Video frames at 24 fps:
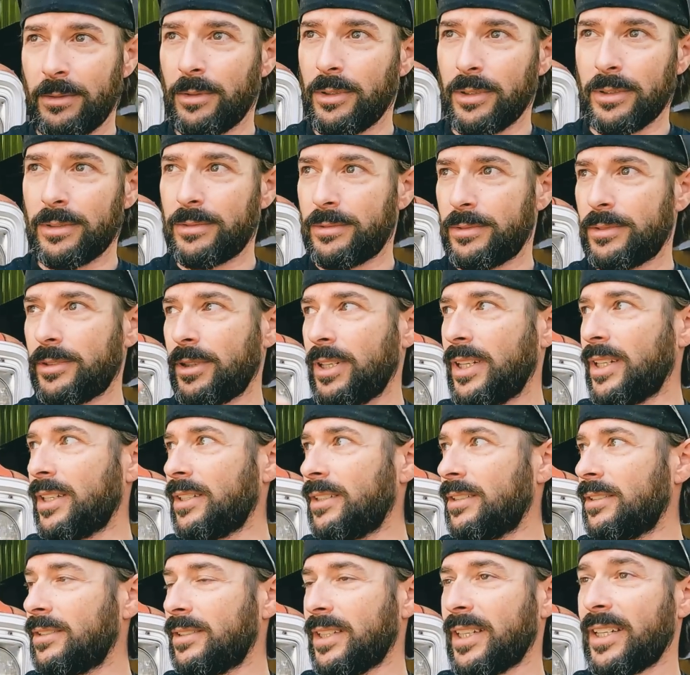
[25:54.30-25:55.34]
I
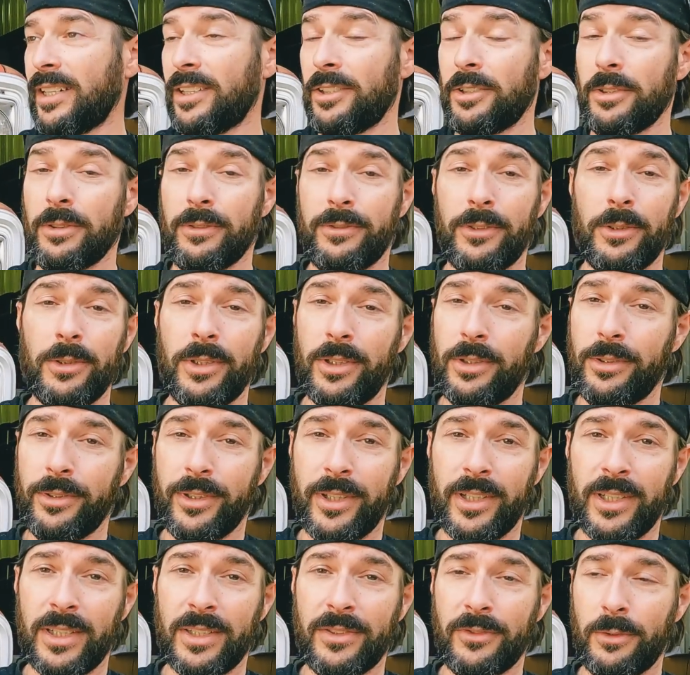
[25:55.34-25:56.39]
got to do a few little
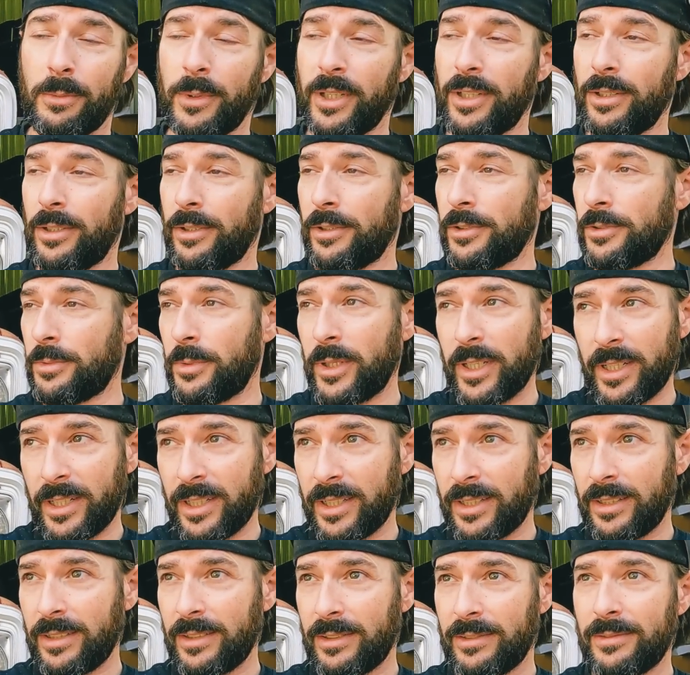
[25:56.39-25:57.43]
things for my daughter's
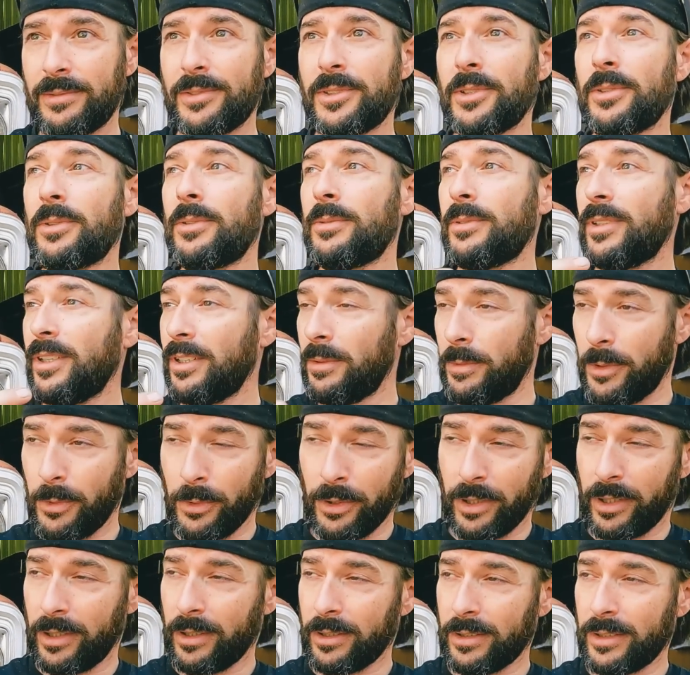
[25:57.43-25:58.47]
wedding, so going to be
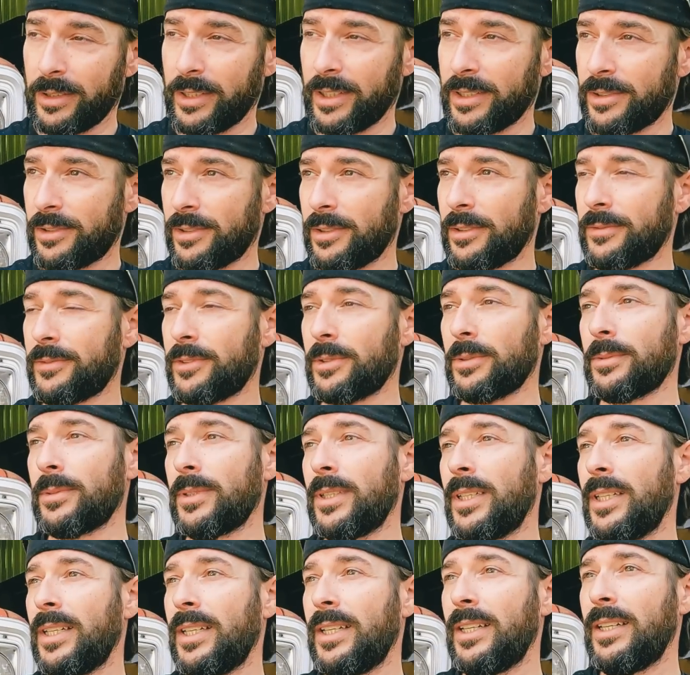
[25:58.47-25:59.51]
working on that stuff too.
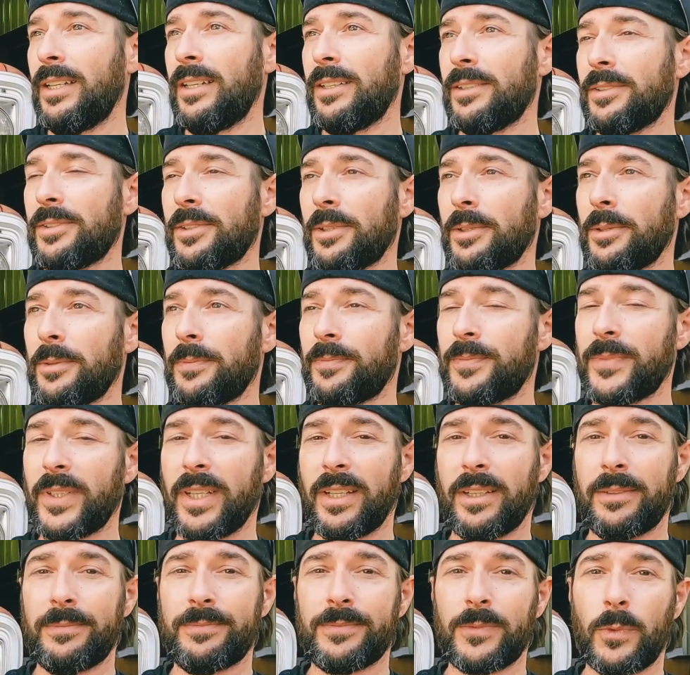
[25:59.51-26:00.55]
So
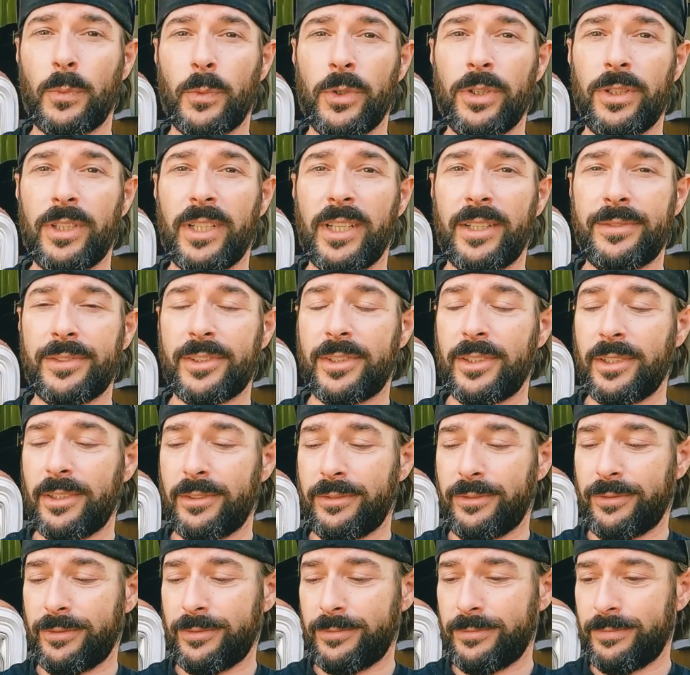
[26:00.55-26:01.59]
yeah, real life
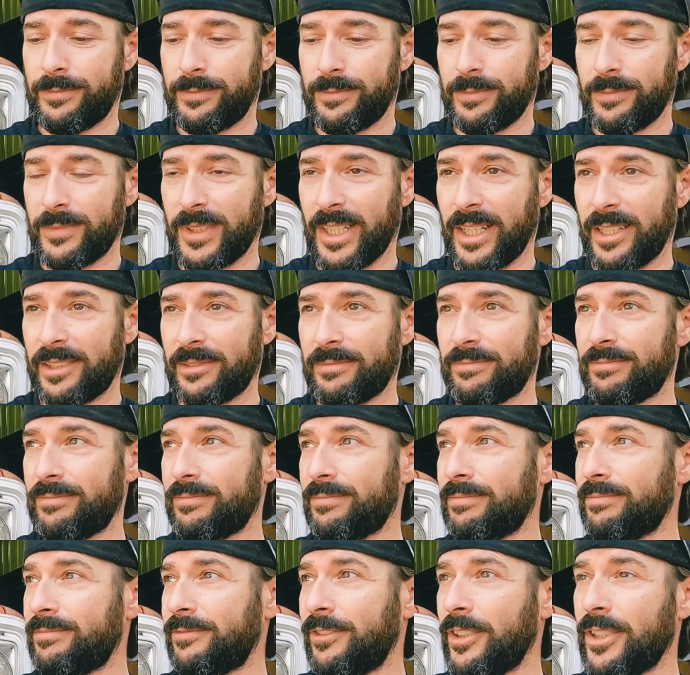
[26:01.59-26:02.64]
stuff, not
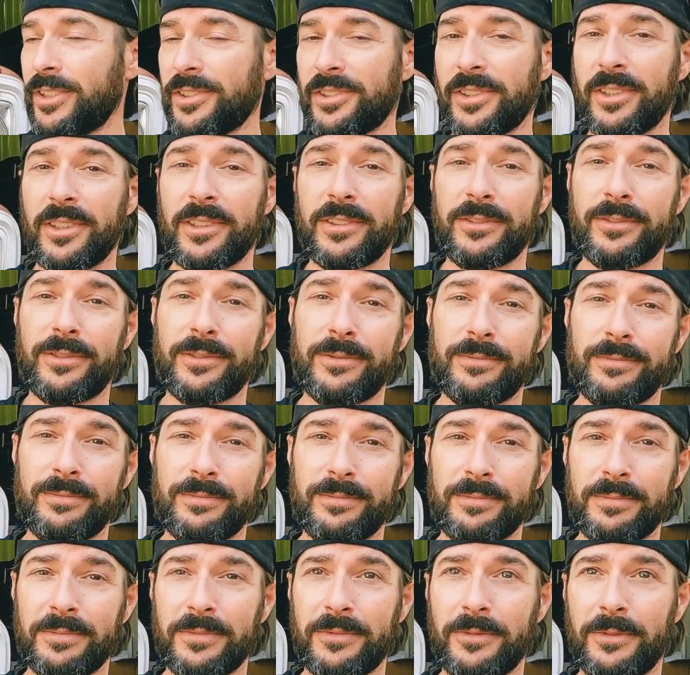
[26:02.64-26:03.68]
fun stuff,
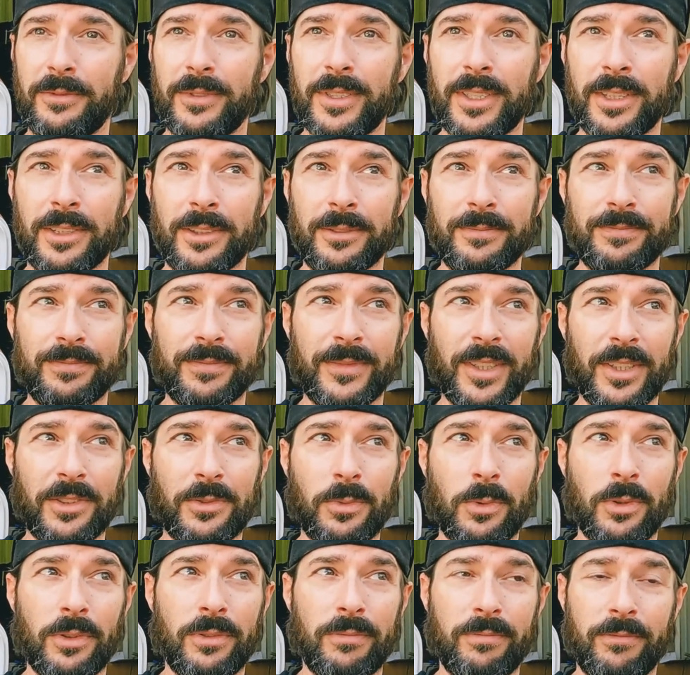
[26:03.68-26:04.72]

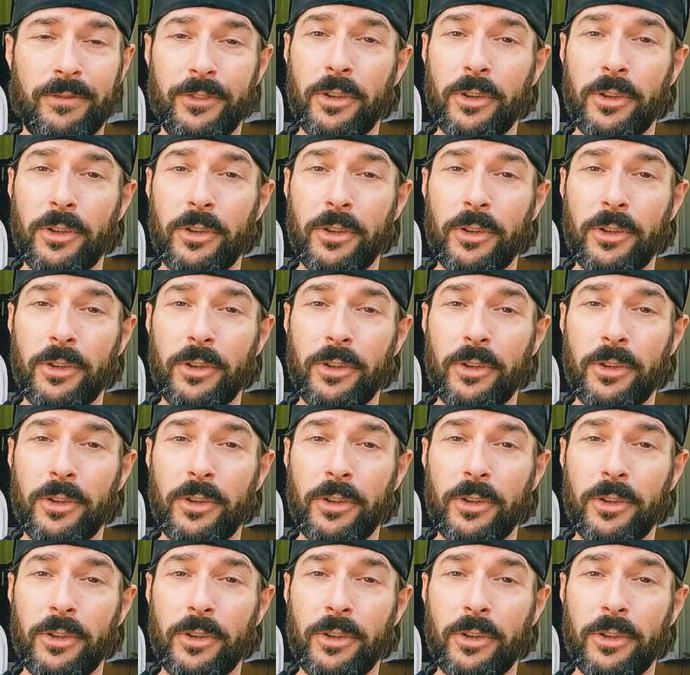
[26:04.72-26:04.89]
that's worth